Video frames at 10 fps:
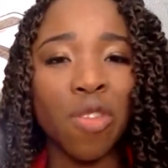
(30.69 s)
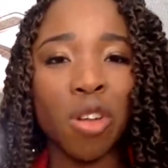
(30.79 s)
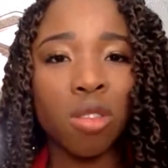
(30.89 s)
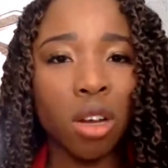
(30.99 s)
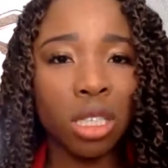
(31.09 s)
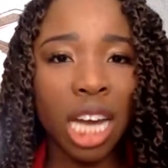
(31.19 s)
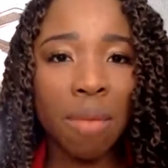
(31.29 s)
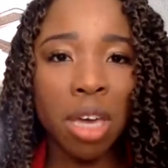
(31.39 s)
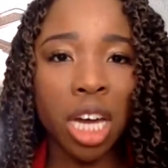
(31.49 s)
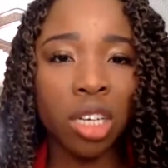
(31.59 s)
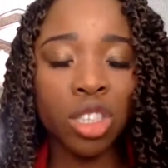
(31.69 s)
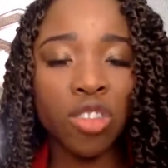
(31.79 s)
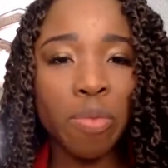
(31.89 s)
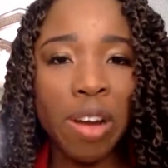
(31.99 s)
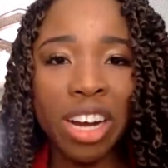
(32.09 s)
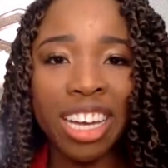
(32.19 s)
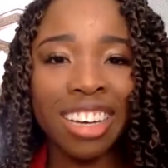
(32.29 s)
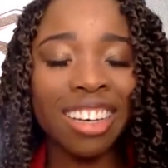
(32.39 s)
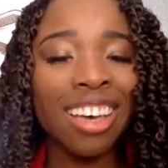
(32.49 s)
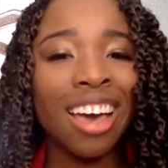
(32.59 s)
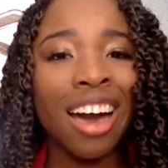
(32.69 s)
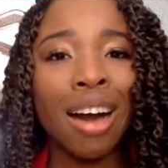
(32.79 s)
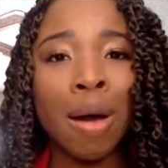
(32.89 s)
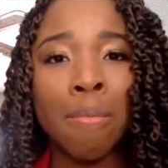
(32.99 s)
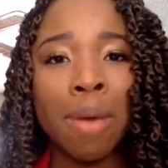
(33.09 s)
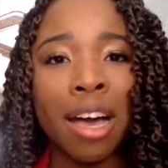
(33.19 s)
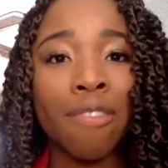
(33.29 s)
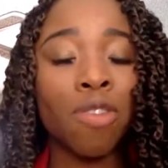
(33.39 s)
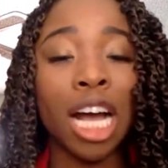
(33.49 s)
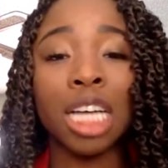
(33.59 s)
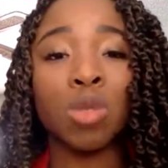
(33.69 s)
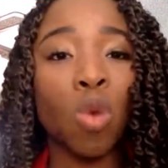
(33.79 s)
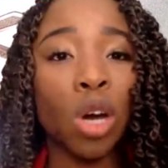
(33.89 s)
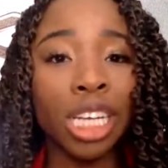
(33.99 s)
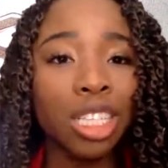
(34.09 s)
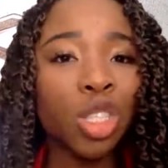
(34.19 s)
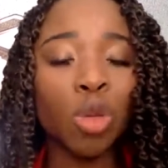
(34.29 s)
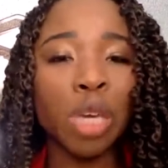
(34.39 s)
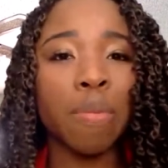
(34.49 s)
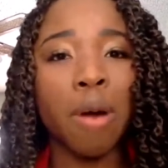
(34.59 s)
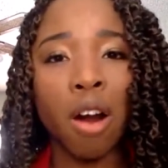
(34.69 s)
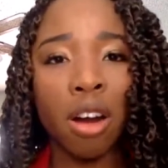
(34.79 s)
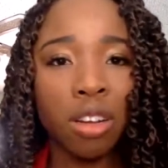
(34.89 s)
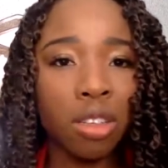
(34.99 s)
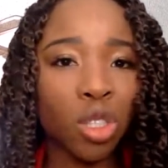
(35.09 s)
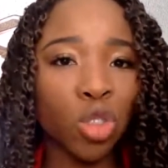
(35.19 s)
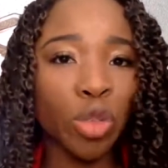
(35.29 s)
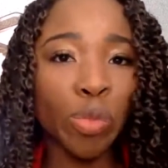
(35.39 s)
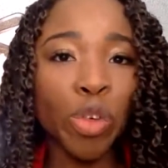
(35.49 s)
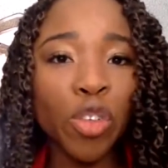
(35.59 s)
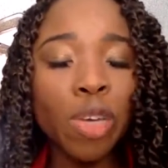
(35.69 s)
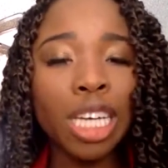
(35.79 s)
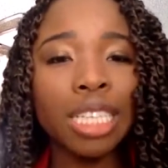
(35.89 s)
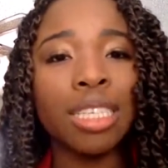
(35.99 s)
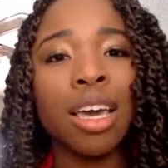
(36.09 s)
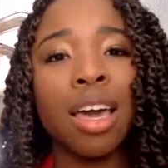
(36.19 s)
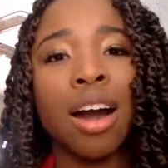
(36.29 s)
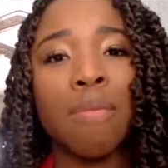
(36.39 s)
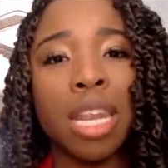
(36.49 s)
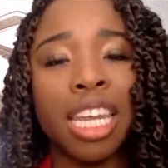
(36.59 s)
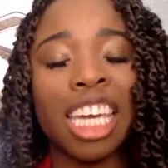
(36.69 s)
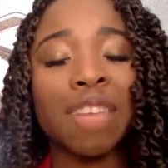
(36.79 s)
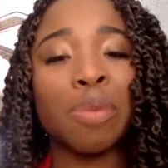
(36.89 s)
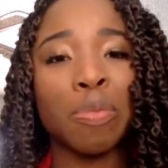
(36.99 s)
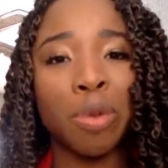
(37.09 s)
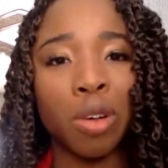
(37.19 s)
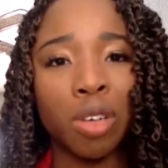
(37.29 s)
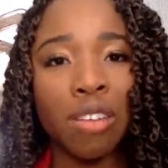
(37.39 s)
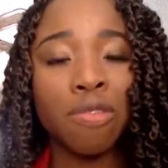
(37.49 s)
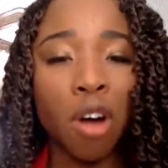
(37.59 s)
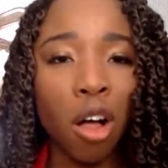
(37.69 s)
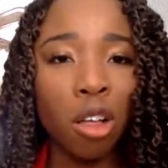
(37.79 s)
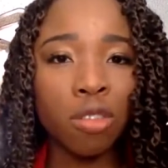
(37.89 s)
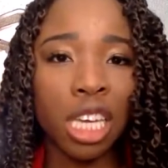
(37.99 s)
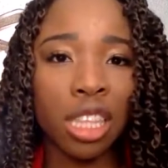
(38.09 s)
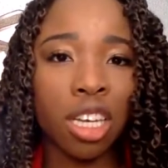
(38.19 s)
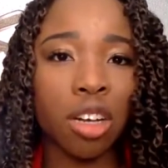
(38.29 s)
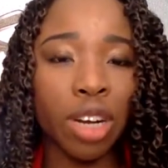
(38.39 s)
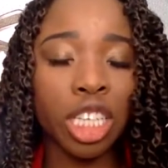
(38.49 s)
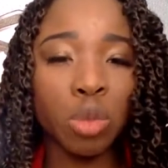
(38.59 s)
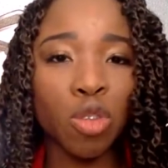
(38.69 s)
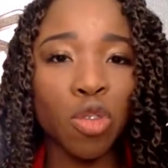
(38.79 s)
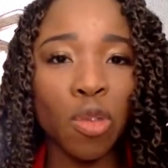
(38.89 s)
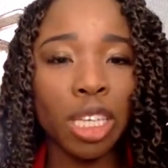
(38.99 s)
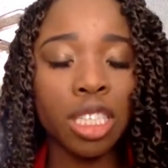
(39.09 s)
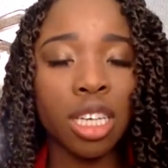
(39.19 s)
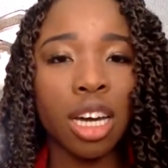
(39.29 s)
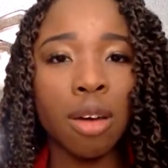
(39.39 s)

For a long time, Gun Owners of America has wanted to be a part of the student movement and get people involved in the gun rights movement